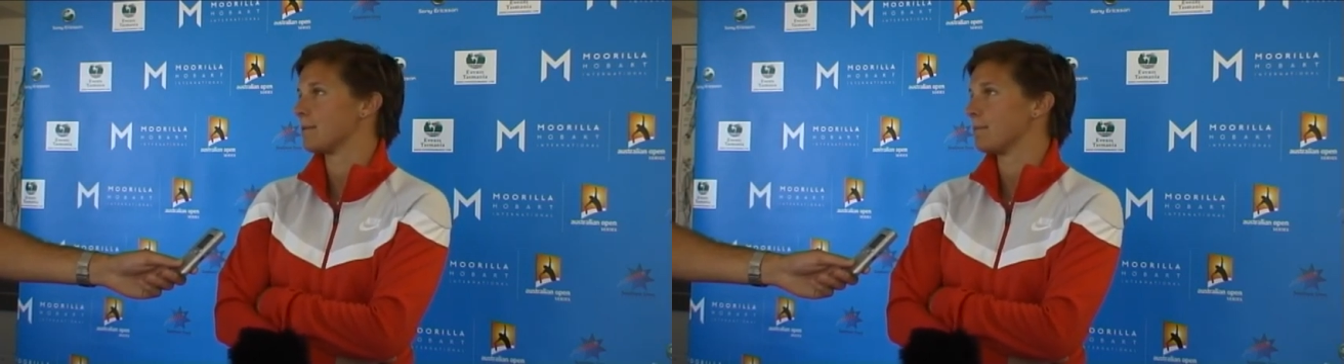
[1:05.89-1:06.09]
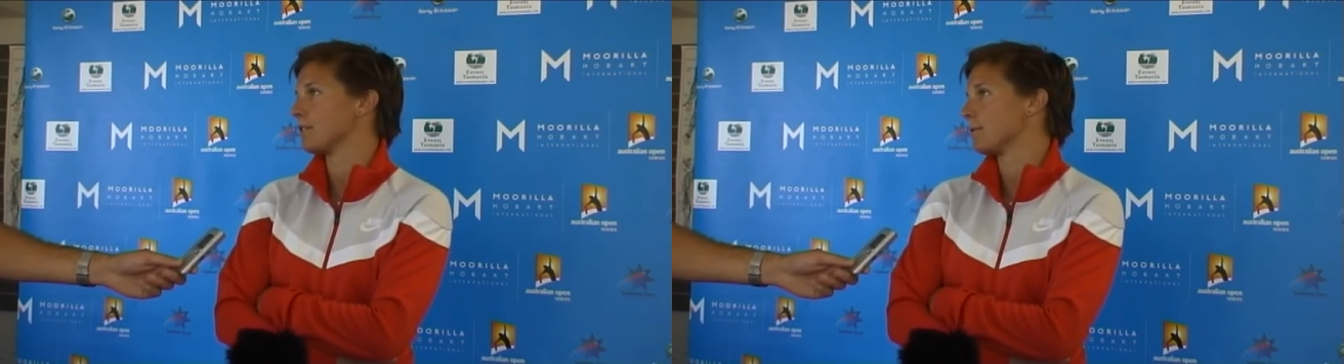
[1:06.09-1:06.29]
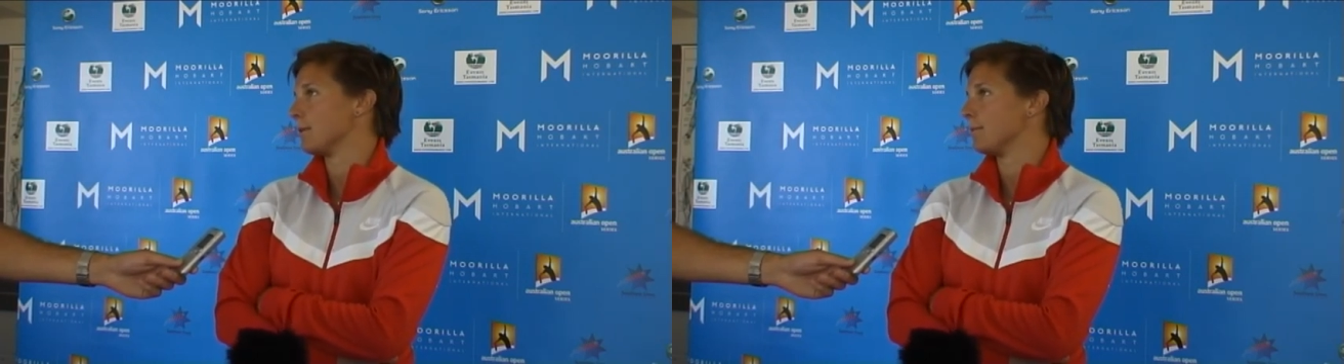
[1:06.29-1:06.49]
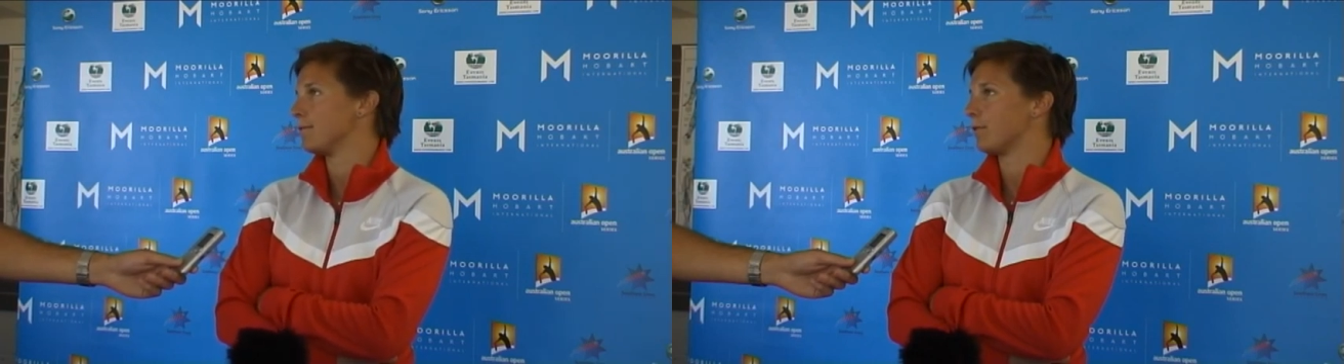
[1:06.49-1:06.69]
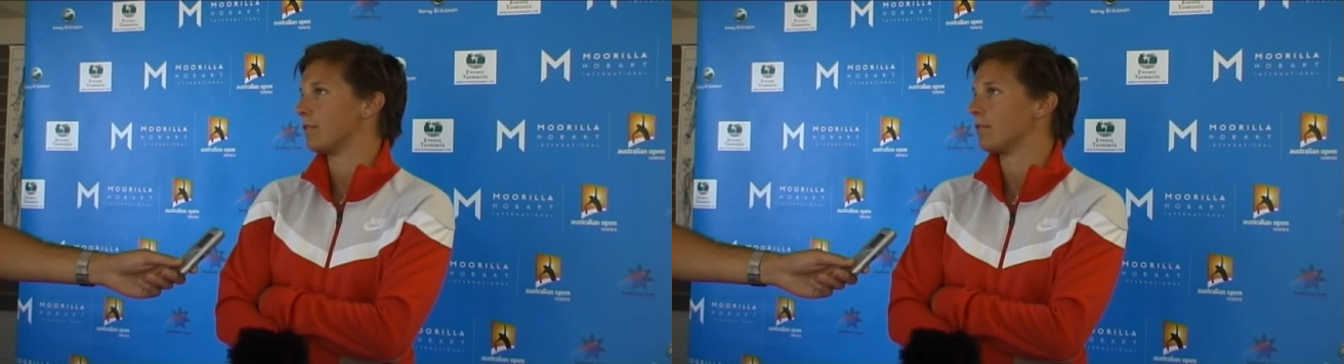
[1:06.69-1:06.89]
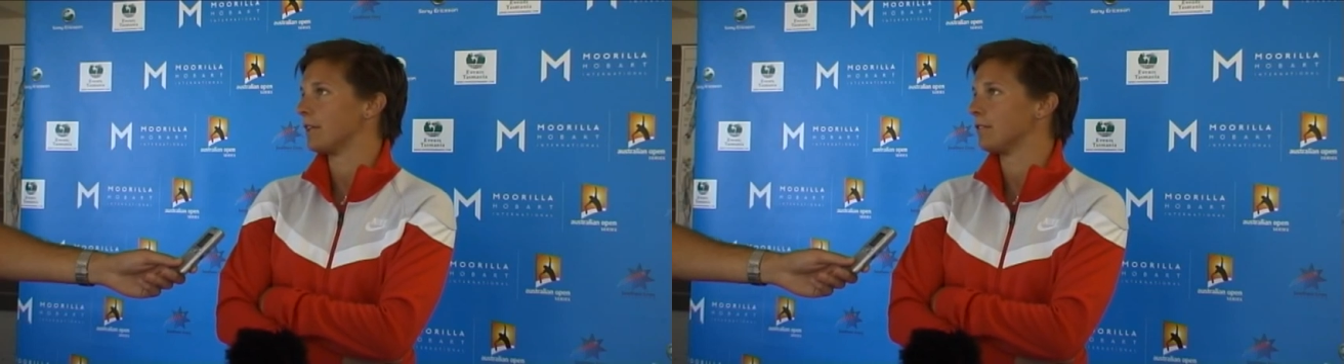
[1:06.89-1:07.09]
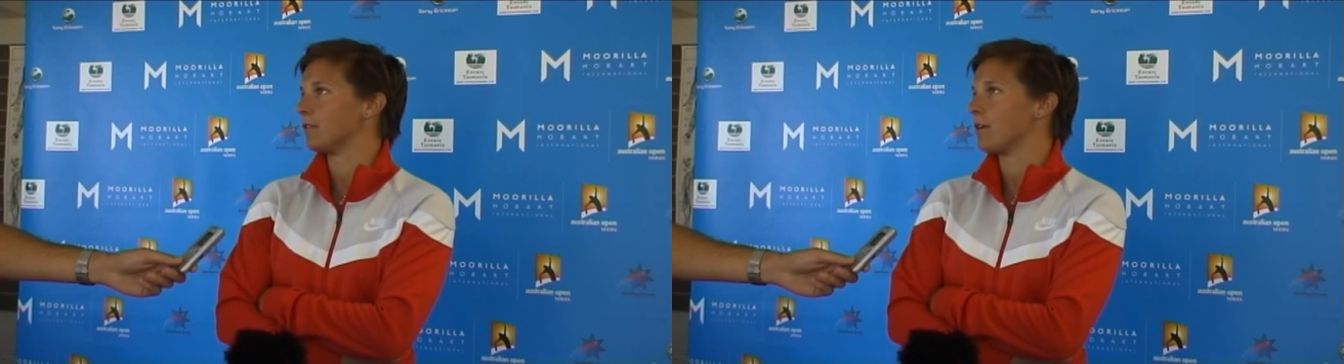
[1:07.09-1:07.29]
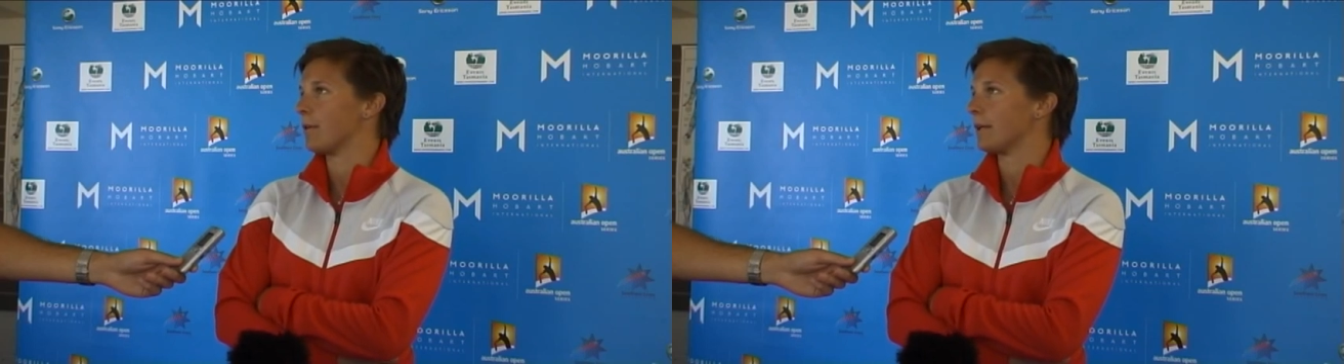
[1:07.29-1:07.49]
possible before into
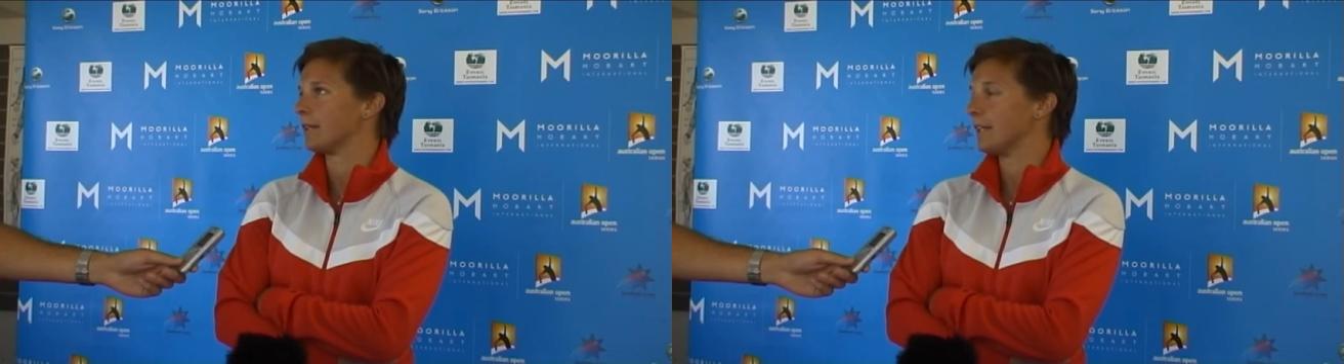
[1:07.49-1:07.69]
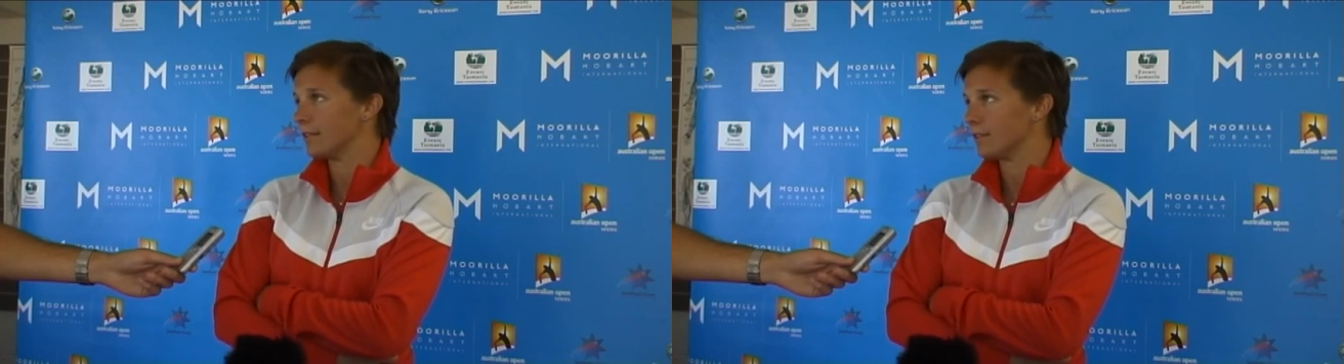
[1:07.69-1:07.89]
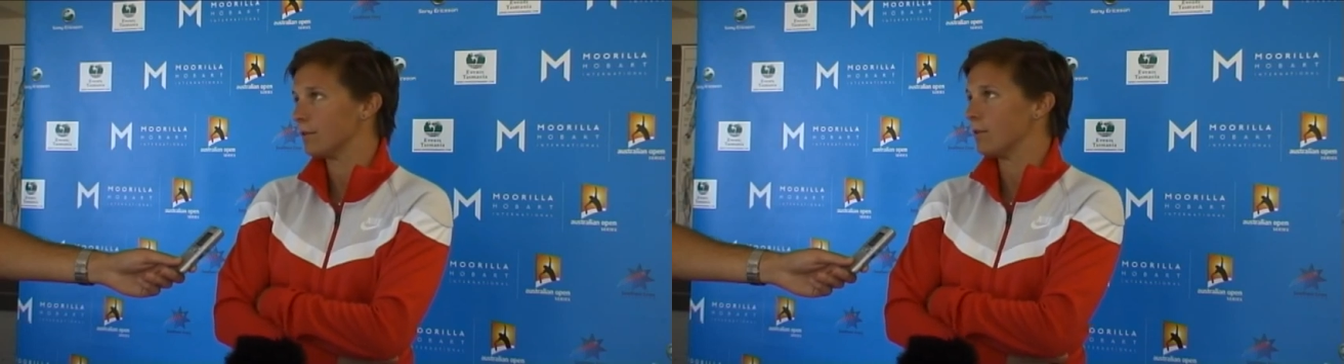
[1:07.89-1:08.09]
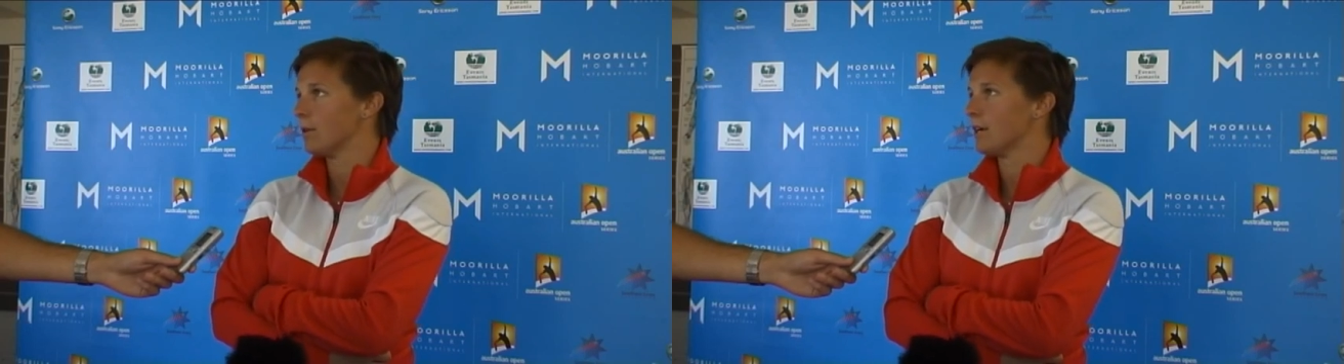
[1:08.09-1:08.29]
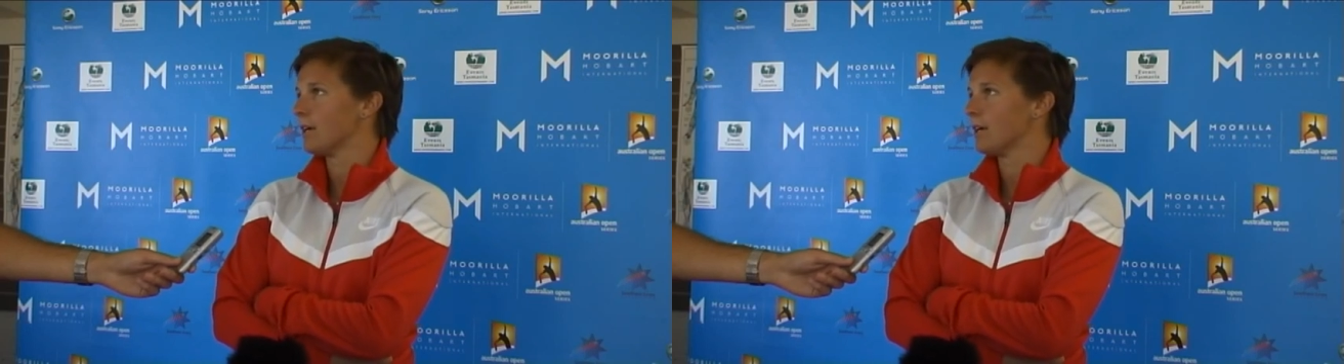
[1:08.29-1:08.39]
going into